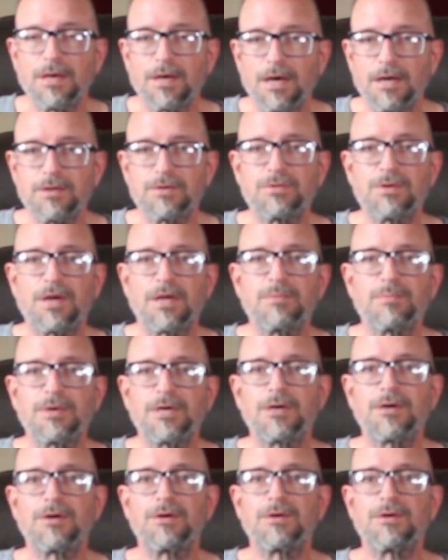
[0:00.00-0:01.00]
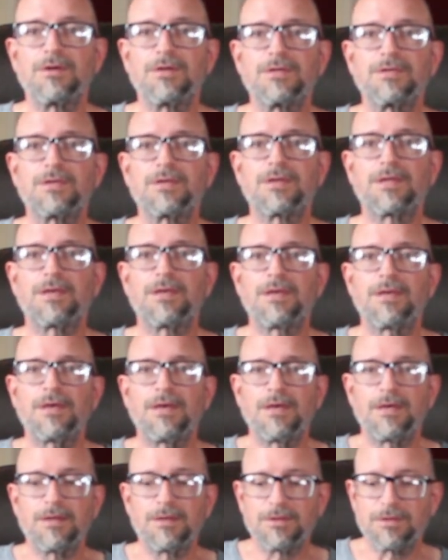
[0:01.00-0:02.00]
I tried my hardest.
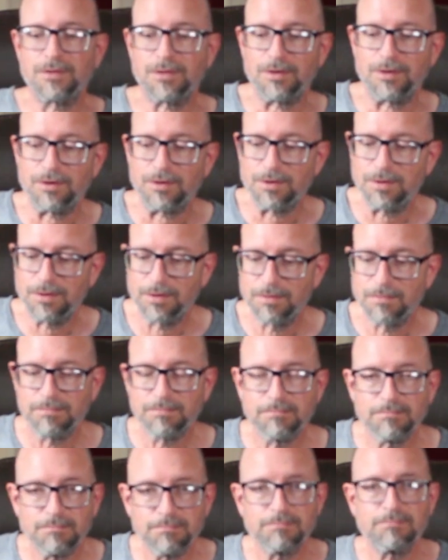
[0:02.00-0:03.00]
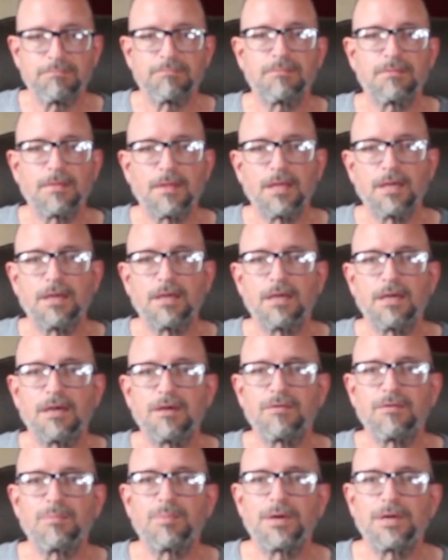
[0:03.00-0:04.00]
So
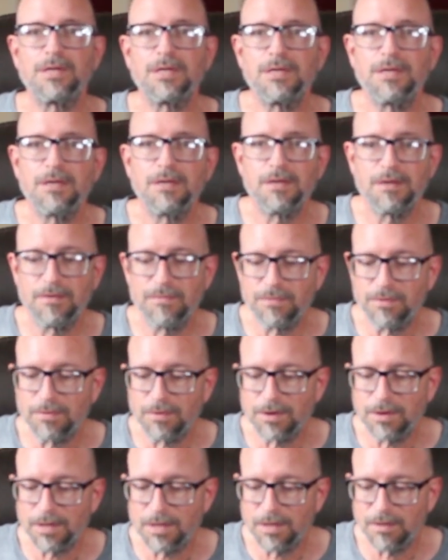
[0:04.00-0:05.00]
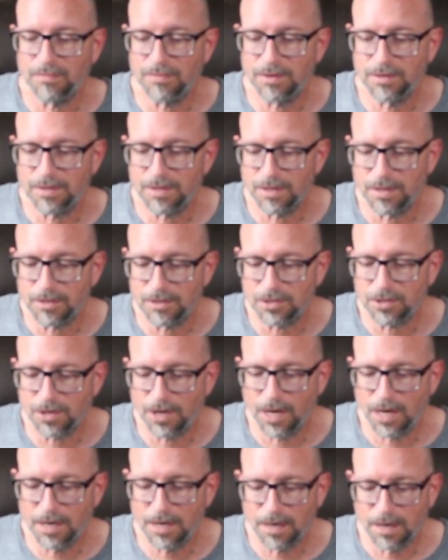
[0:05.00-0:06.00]
everybody, if you want to give this thing a
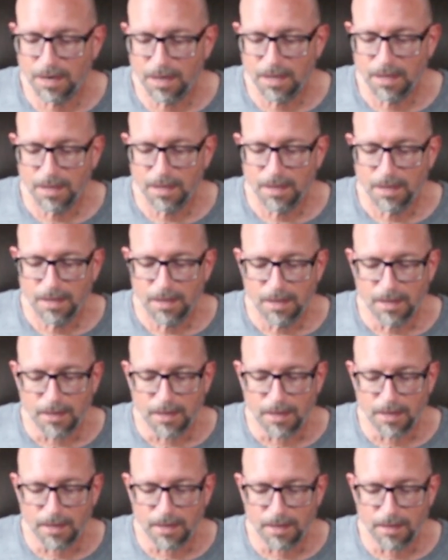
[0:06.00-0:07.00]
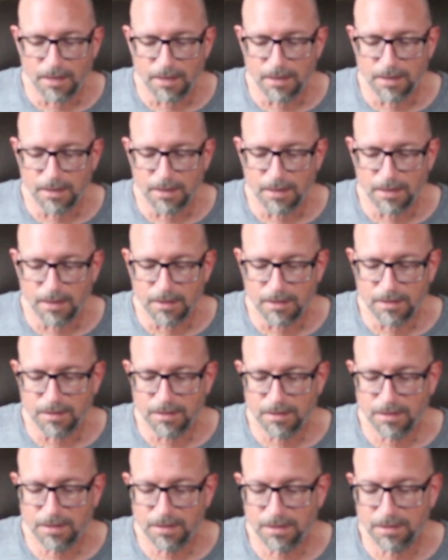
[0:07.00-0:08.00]
shot,
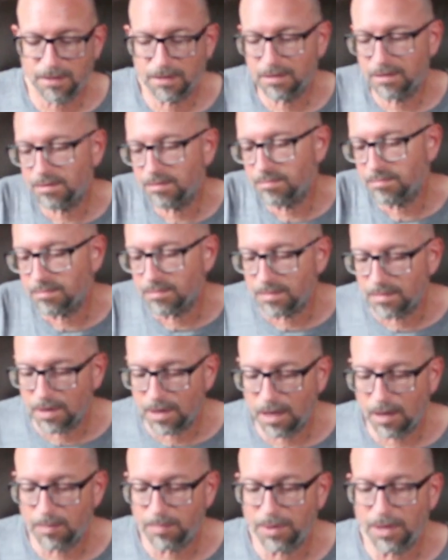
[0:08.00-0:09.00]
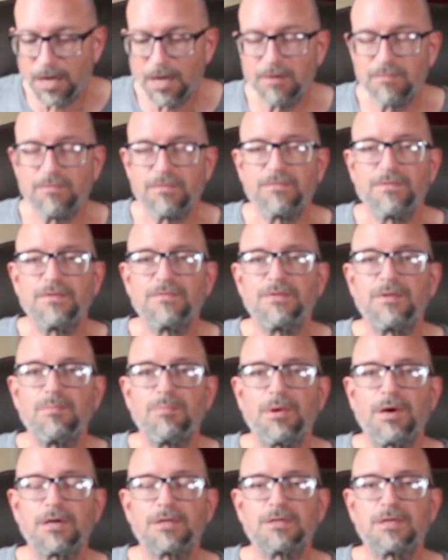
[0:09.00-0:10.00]
it's not bad for
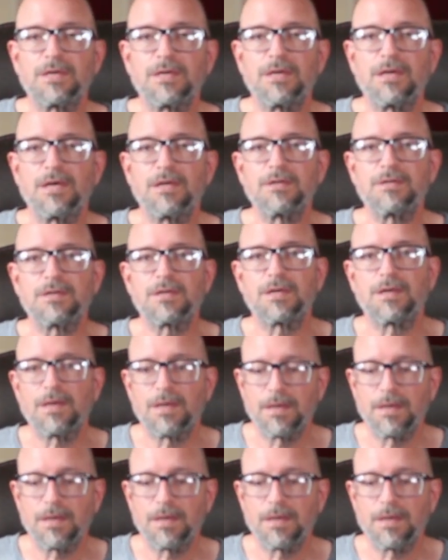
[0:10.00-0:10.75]
$50, I guess.